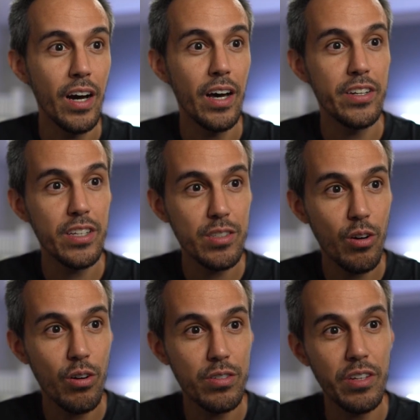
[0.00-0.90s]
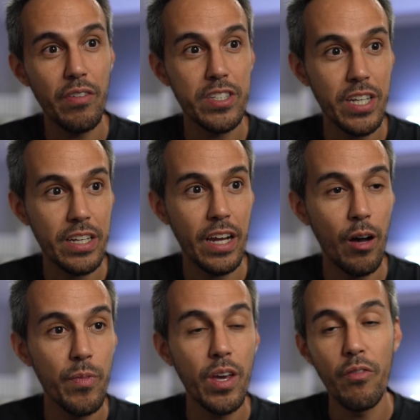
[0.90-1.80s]
Discord, so definitely check it
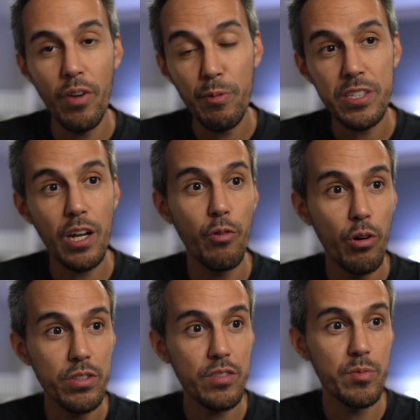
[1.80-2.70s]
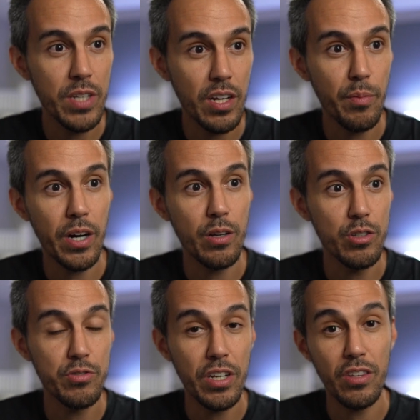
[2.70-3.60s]
out. 50% of royalties from secondary market go
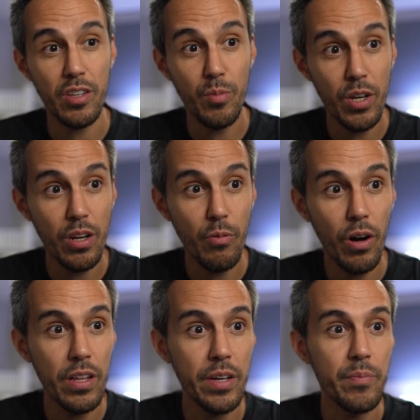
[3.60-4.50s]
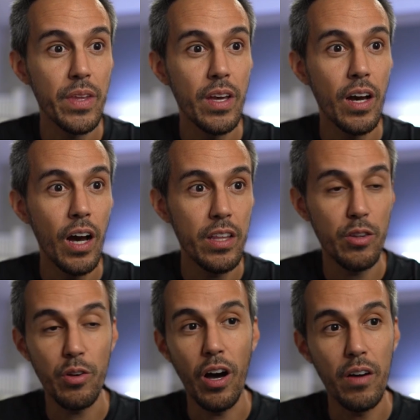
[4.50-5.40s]
straight to the community wallet. And then
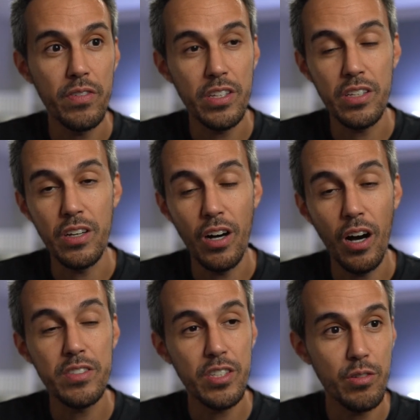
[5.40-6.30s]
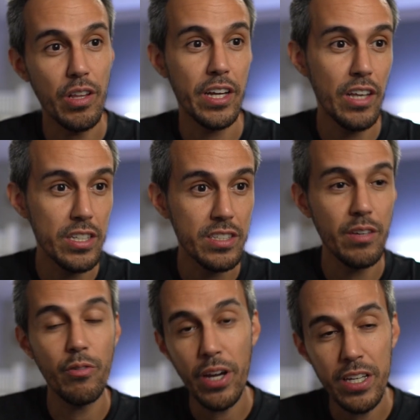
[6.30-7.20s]
they'll obviously do like lots of
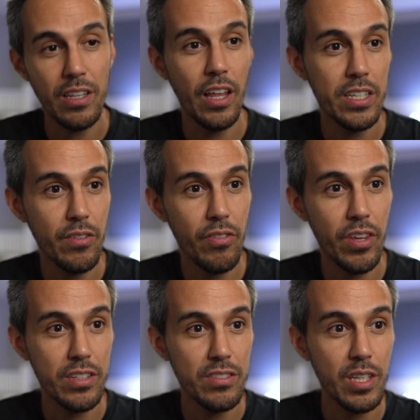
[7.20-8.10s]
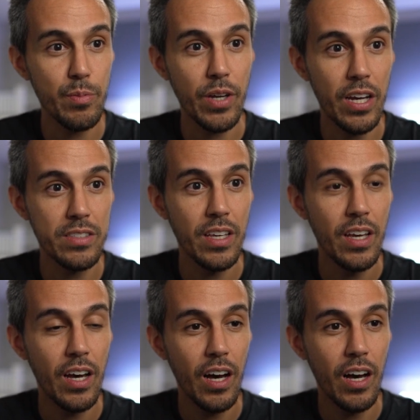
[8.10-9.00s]
giveaways and lots of things to keep you guys
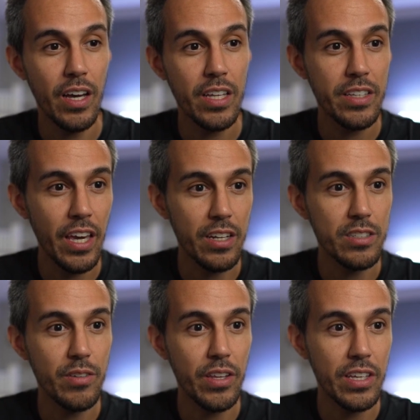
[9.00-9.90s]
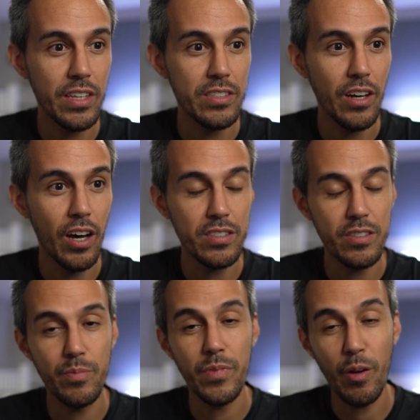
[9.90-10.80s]
engaged. So I think that's
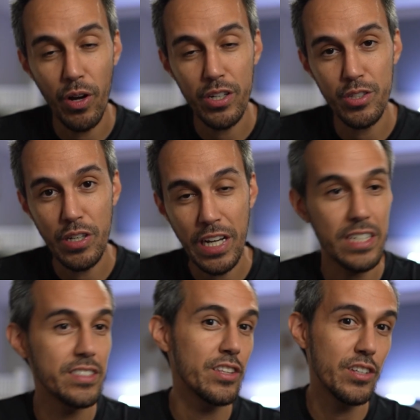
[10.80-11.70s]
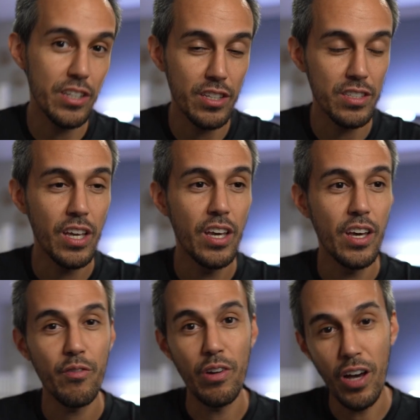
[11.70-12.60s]
awesome. They want to show you guys that they're in this
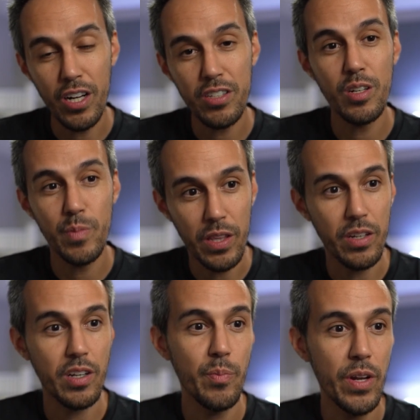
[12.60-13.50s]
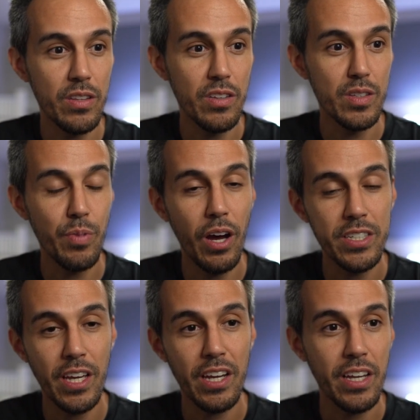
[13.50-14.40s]
for long term, that they're committed to this
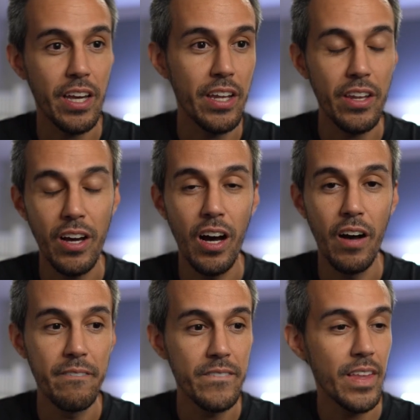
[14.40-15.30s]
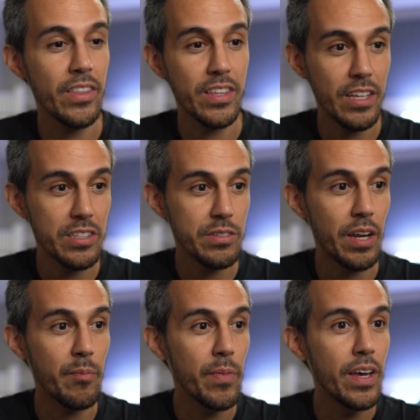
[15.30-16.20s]
project, and I think that's great.
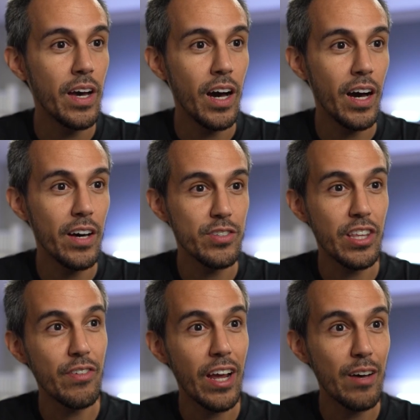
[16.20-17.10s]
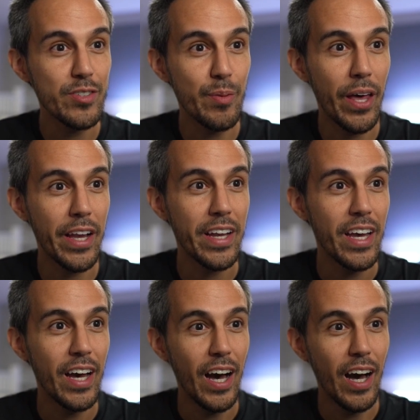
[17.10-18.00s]
So they even have some like
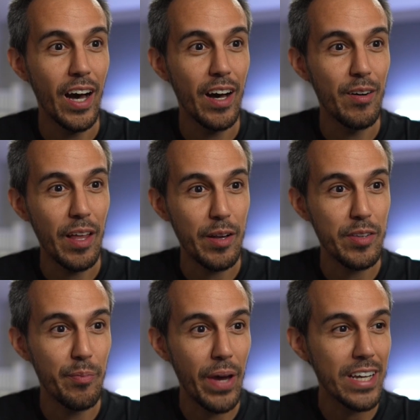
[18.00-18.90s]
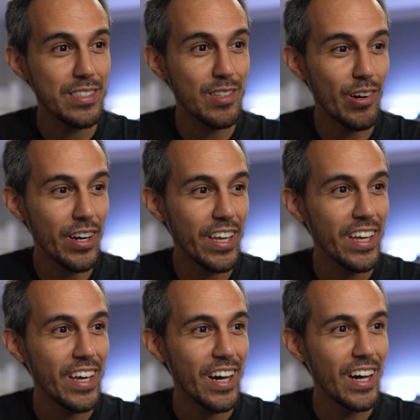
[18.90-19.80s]
some backstory
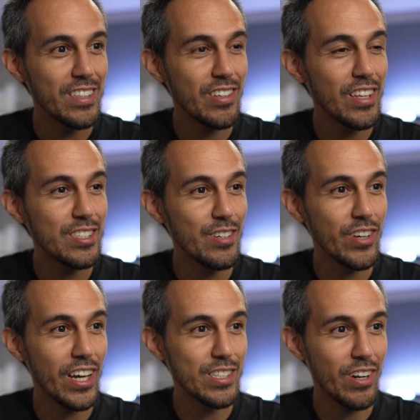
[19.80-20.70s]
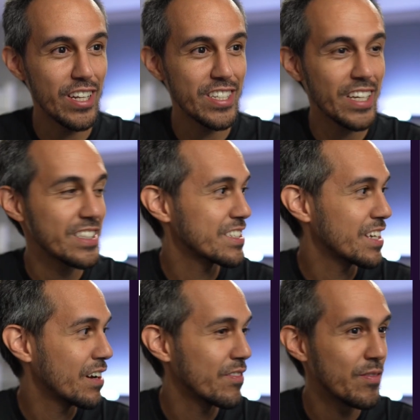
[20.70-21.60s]
to this if you guys want to check this out.